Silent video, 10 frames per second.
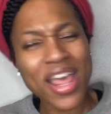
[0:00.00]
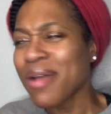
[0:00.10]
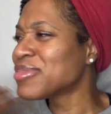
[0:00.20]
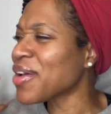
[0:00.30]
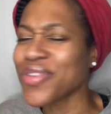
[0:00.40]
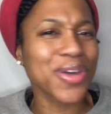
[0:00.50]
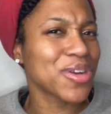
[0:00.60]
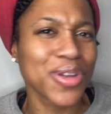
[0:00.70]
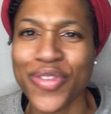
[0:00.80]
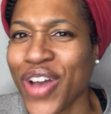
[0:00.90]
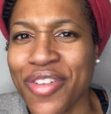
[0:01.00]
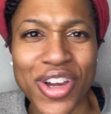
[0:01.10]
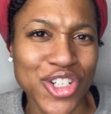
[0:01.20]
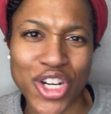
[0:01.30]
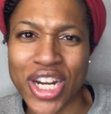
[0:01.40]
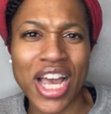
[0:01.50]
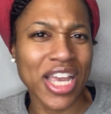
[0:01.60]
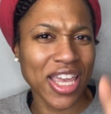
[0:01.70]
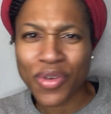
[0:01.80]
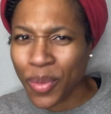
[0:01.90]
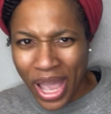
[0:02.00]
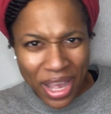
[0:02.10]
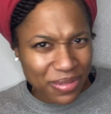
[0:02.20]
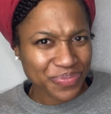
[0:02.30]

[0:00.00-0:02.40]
Definitely gonna do a five hundred uh, giveaway,